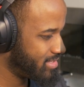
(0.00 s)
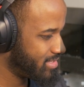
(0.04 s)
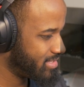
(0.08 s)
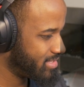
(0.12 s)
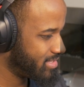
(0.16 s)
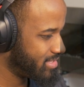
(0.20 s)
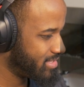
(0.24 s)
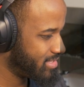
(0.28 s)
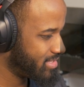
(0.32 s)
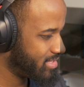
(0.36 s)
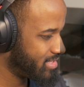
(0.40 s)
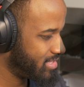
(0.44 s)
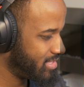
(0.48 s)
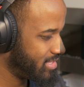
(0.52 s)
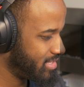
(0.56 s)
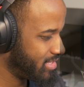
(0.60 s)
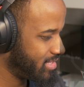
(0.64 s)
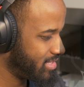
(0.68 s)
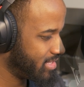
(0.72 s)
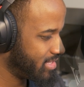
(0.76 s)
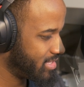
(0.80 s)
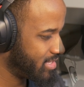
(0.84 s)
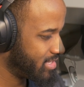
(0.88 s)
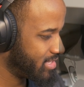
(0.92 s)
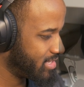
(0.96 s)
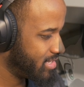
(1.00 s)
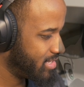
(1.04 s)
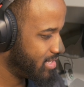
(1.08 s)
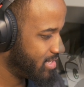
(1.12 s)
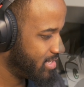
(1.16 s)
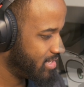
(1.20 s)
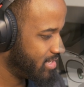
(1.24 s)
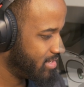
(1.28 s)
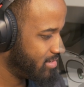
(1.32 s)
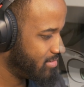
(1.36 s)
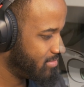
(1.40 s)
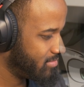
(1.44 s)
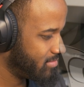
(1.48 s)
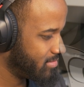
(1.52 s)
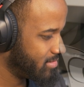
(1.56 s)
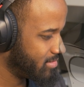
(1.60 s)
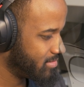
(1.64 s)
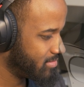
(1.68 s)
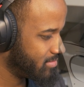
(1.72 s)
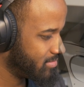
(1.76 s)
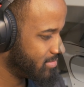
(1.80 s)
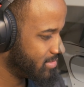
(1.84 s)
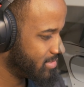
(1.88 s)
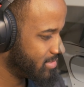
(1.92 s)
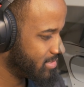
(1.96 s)

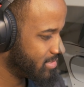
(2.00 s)
(silence)